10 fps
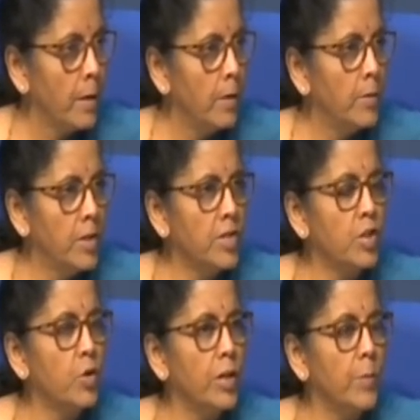This is
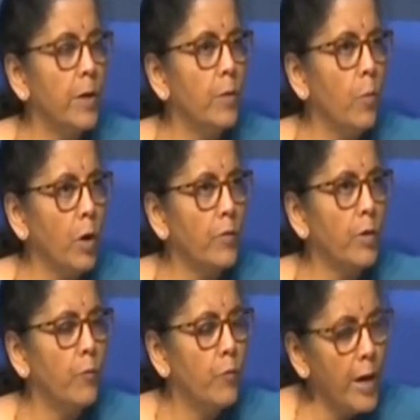going to be one of the
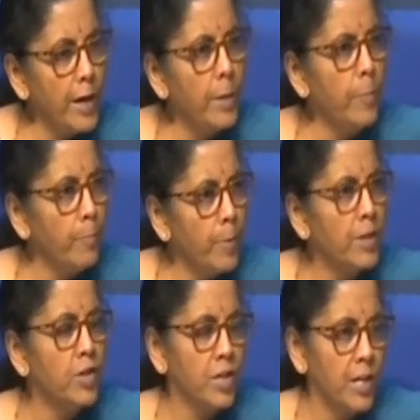very
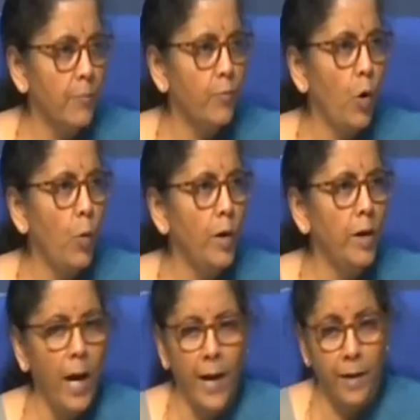big step
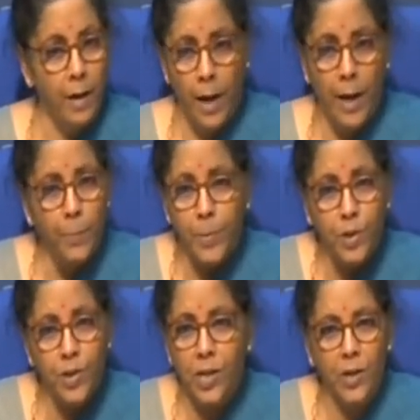forward, and I
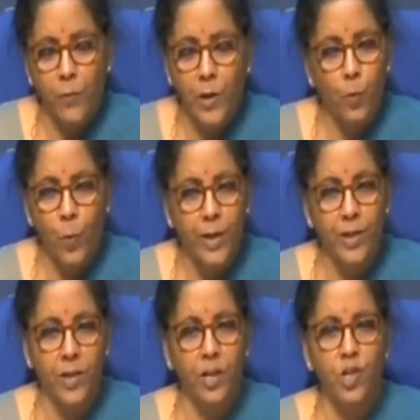personally feel very
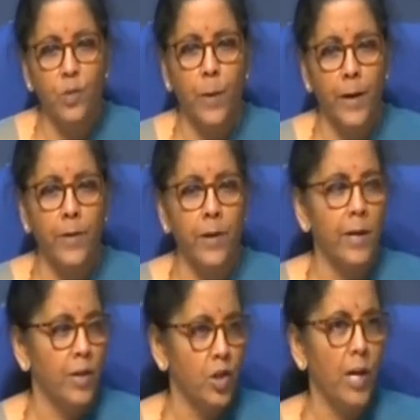touched by
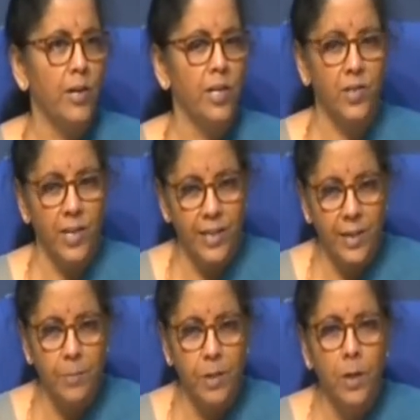the HRD's
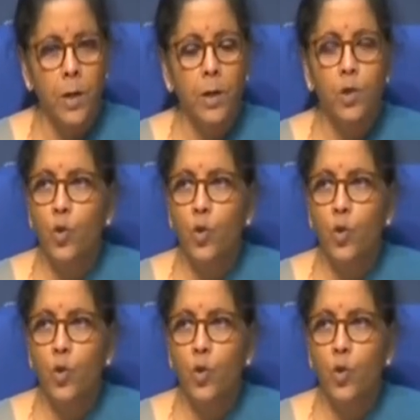attempt to